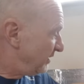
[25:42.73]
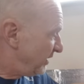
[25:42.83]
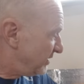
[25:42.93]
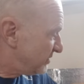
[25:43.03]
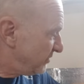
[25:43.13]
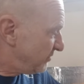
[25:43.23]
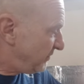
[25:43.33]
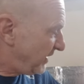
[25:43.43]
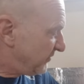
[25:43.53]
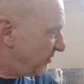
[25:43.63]
and it's going to
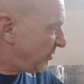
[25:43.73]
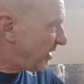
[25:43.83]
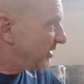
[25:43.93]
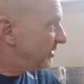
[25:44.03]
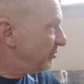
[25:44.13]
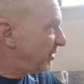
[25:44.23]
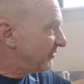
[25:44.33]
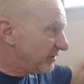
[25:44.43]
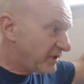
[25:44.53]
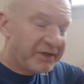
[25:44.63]
reflect it back and
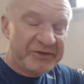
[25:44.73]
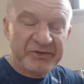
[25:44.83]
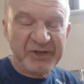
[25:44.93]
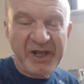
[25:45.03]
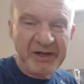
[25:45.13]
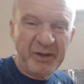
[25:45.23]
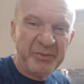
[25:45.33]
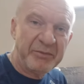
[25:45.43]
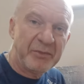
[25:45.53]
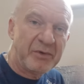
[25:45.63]
basically you just get a little
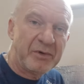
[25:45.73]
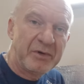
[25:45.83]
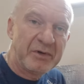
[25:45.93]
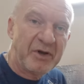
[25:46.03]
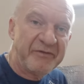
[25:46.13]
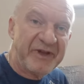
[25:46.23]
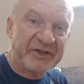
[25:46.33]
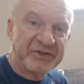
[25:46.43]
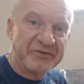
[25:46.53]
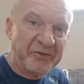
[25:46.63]
bit more
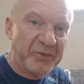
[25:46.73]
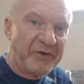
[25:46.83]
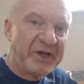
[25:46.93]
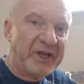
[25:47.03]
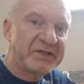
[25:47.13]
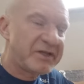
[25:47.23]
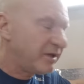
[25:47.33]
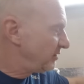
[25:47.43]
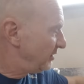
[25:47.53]
convection from your radiator